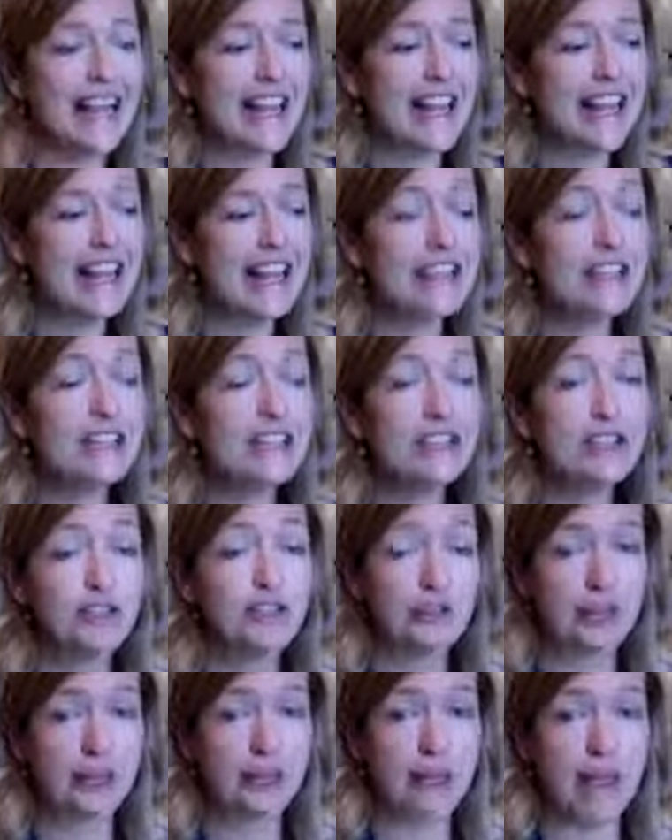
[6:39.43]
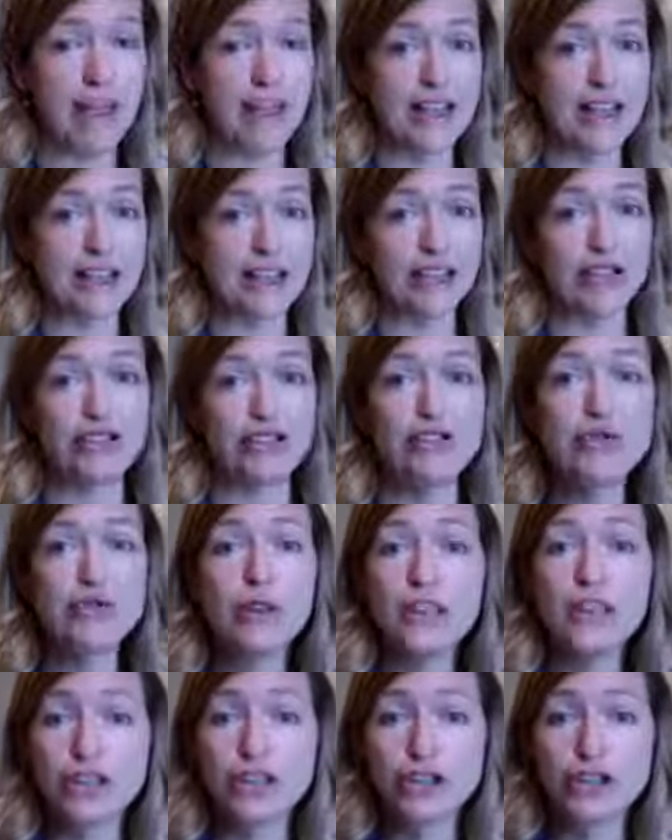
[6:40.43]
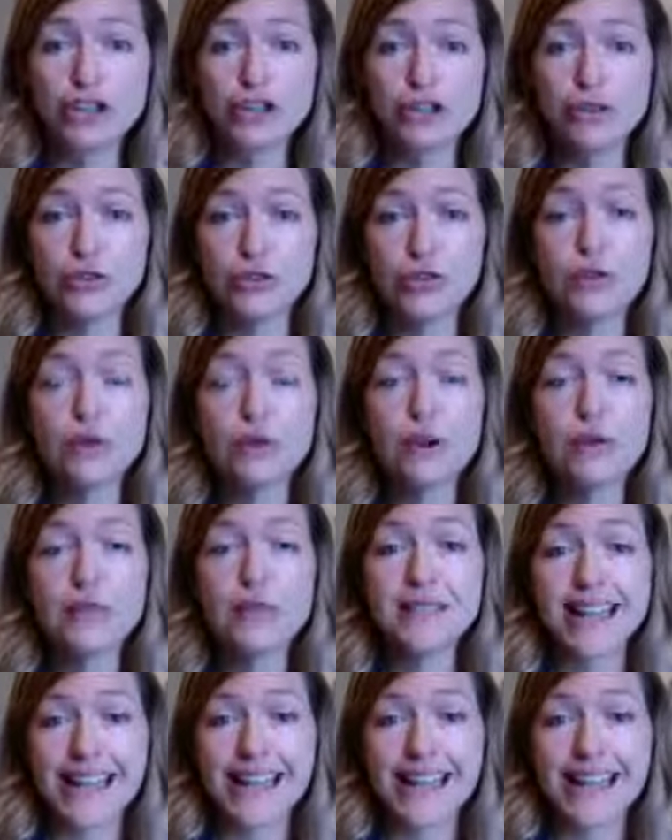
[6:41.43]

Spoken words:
this is your space. You get to choose who comes